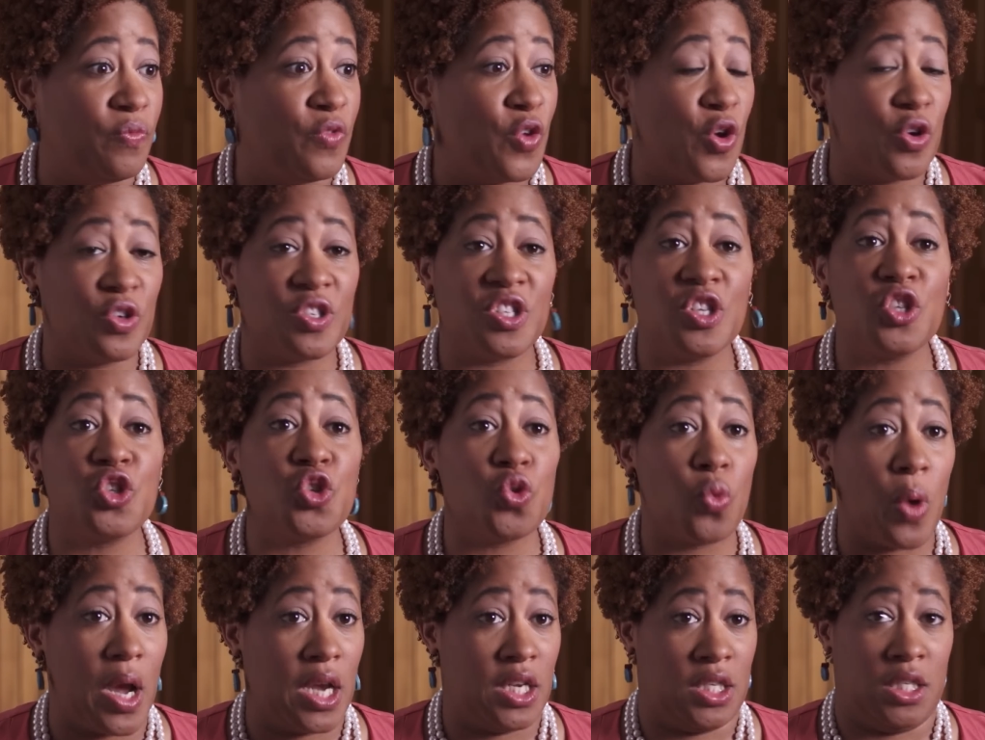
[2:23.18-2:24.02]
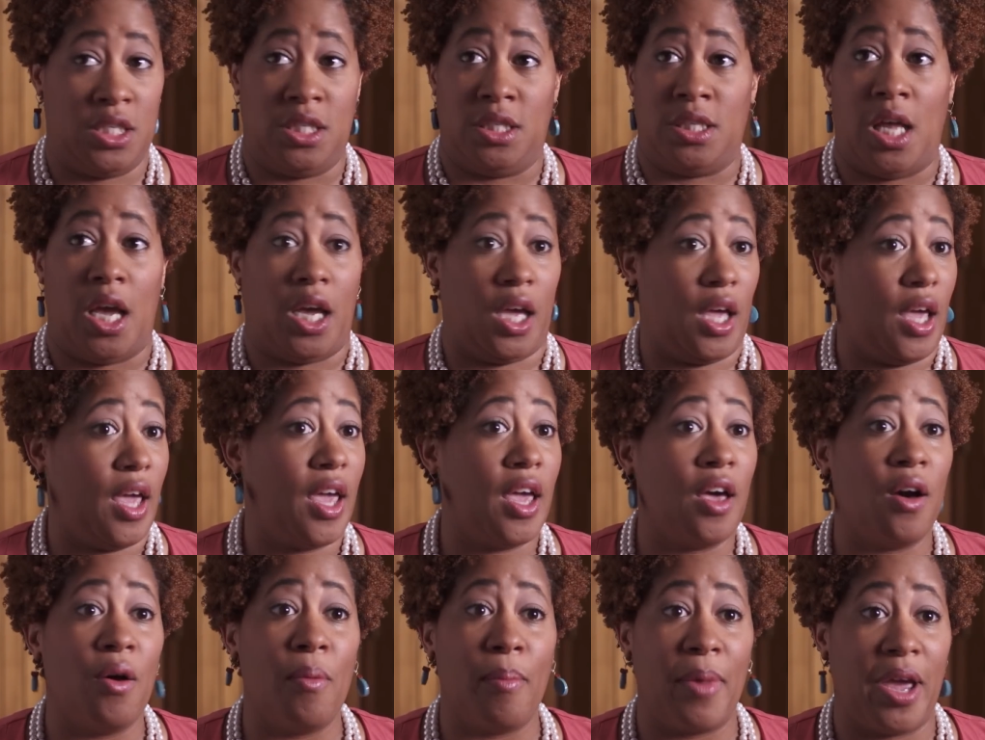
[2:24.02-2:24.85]
your situation is like a
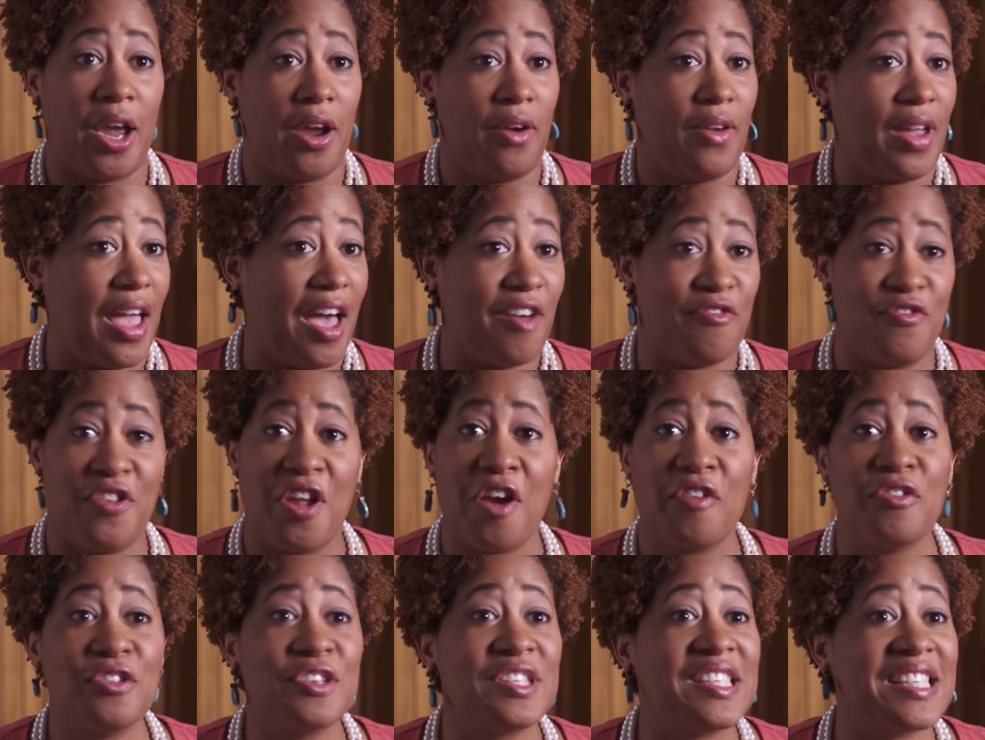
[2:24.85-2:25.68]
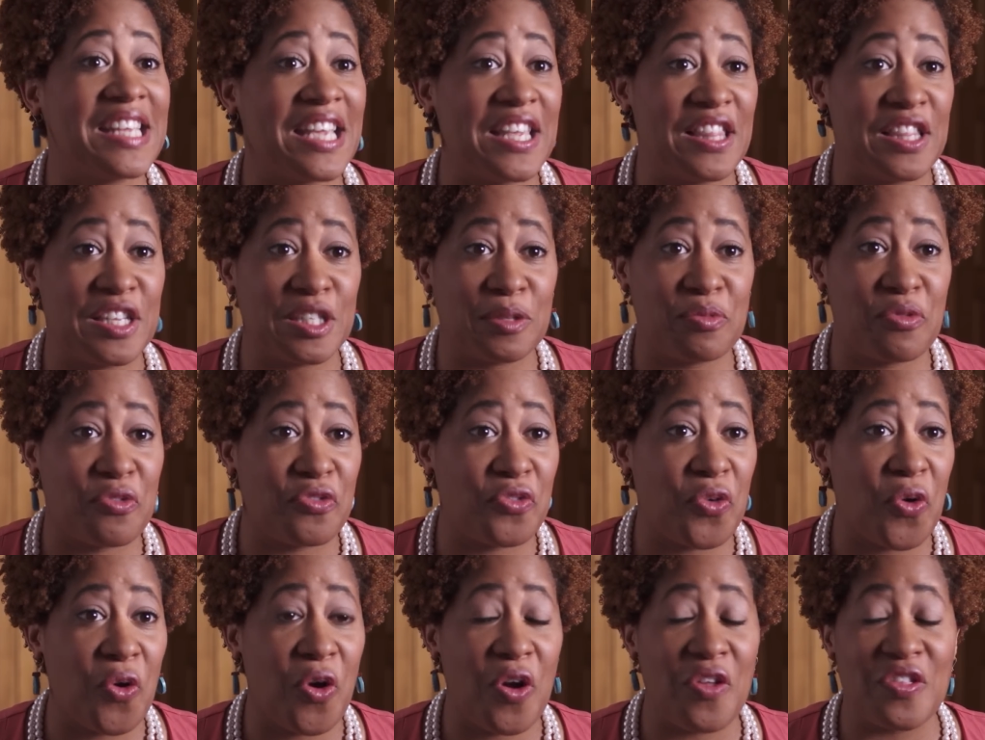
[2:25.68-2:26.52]
Hail Mary. I've never seen this
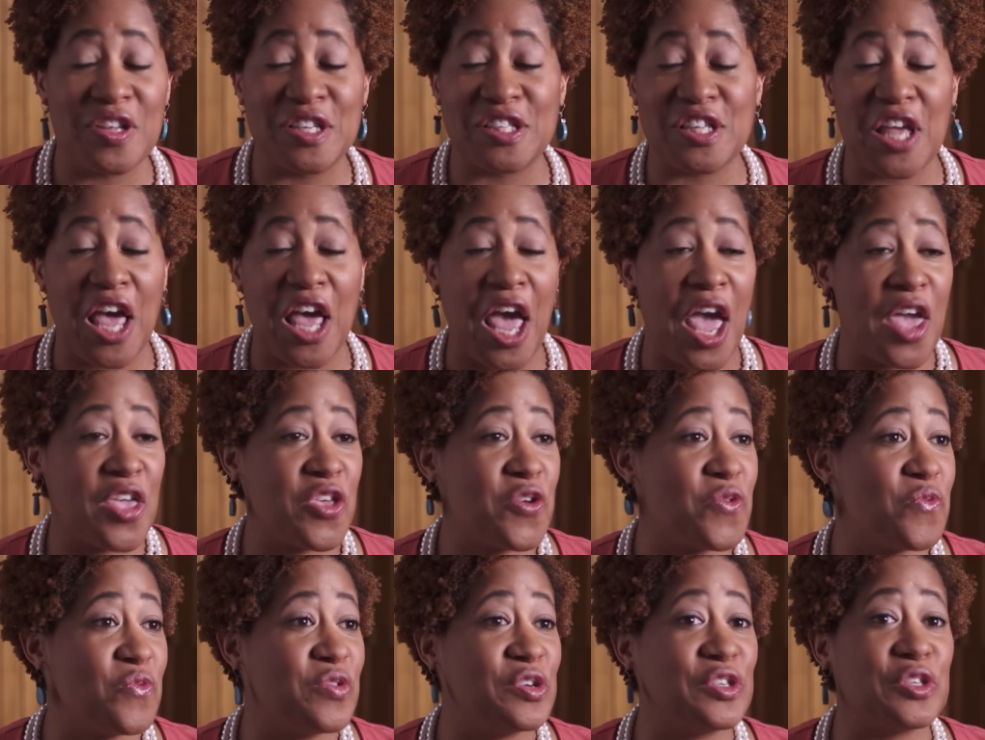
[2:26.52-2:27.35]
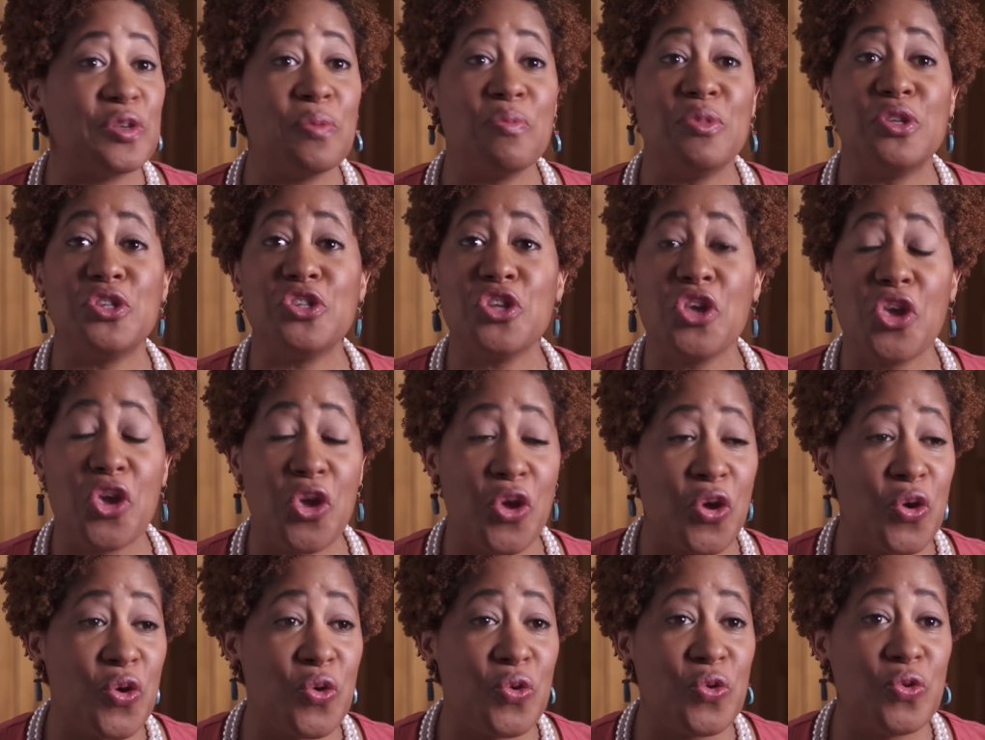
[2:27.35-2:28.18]
before. This aneurysm is
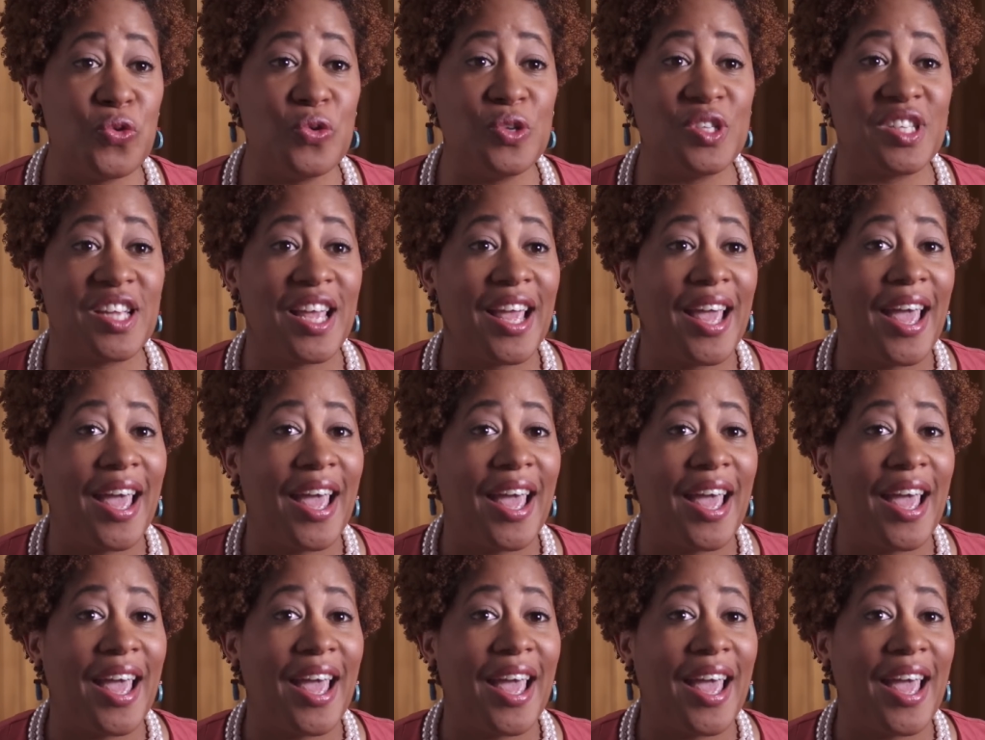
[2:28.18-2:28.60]
huge,